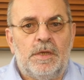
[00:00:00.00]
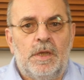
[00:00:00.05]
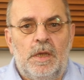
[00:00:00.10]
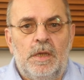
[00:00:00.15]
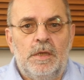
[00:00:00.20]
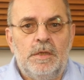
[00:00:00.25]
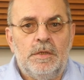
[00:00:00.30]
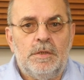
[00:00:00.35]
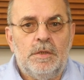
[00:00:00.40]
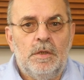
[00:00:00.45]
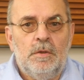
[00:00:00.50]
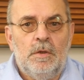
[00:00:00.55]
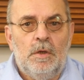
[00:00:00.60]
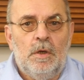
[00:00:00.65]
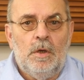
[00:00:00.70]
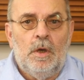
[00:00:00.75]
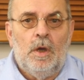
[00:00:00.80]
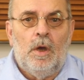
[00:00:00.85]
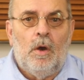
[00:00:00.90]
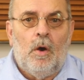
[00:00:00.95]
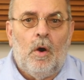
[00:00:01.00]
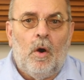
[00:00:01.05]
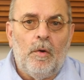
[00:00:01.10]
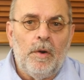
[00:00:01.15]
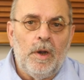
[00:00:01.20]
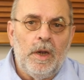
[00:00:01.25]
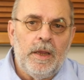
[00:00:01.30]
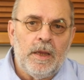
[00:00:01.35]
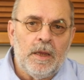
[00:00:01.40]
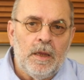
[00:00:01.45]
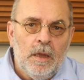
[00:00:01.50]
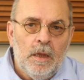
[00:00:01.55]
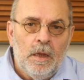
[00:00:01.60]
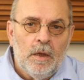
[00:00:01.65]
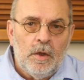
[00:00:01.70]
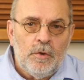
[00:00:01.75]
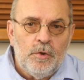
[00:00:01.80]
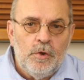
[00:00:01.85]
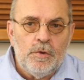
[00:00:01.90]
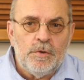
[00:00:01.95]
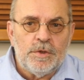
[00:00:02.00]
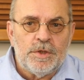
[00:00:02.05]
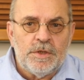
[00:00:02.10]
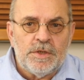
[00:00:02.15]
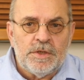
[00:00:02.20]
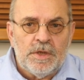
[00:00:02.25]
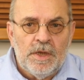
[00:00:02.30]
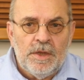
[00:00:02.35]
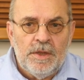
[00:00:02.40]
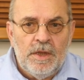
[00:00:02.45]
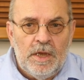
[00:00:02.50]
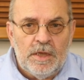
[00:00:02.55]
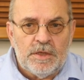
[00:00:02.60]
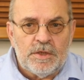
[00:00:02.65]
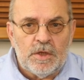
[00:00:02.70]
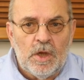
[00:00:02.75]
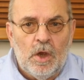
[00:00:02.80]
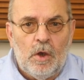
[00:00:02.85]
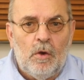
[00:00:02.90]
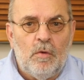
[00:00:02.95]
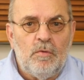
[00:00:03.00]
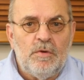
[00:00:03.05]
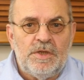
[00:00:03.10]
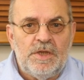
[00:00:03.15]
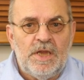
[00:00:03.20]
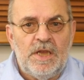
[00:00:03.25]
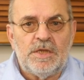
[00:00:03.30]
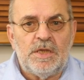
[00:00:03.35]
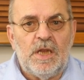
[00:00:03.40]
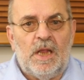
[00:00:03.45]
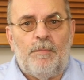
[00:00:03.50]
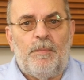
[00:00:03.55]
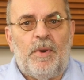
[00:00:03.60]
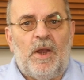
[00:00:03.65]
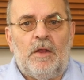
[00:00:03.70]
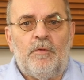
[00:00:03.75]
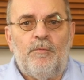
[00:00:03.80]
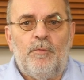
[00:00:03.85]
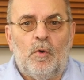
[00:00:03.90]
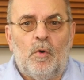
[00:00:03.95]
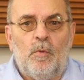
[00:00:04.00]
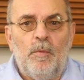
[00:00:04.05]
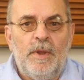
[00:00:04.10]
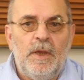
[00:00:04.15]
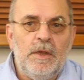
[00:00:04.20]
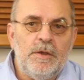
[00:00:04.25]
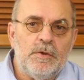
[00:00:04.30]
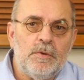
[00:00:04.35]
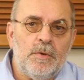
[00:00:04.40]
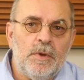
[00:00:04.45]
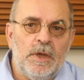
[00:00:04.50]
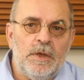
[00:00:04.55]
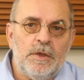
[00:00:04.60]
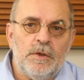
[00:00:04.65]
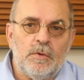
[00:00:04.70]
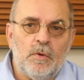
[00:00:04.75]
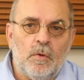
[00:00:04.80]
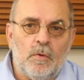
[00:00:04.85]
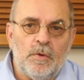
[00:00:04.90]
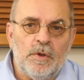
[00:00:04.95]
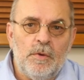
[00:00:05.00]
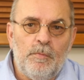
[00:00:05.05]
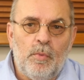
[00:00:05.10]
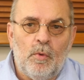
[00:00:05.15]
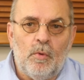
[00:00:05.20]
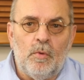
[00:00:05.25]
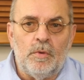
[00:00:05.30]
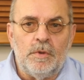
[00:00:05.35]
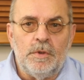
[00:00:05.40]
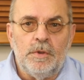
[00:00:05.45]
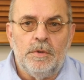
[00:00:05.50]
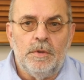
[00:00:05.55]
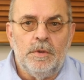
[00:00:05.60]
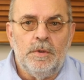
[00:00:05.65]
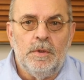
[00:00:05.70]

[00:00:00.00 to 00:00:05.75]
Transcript: case. Auralic uses its own Tesla platform integrated on the board.